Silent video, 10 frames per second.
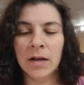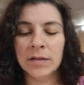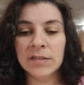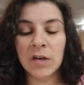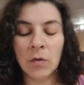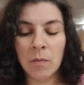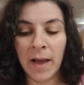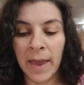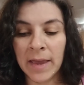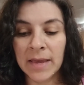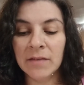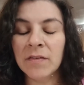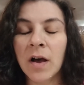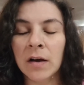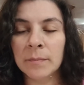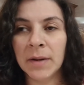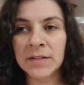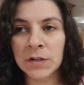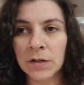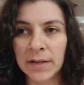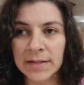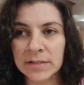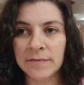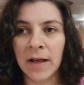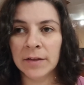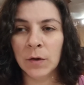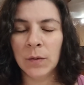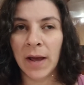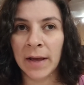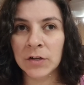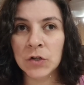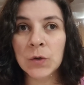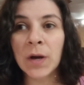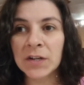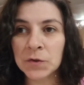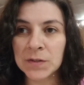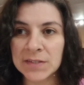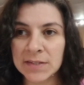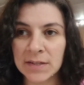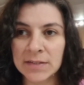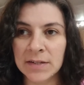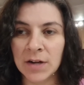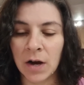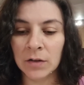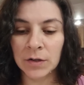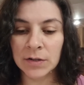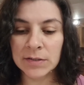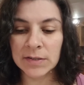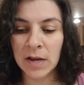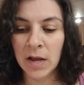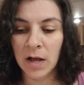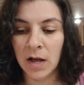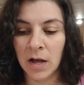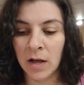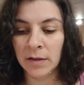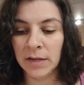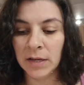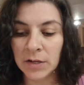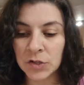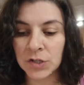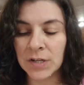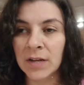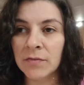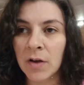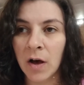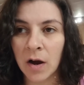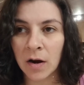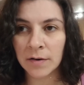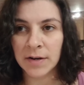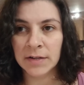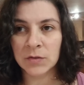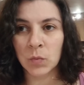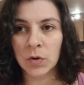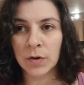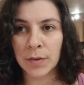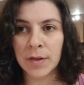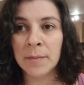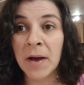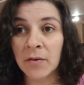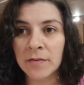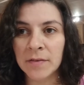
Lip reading: So my gift card bundle is valued at $260. Each gift card is worth about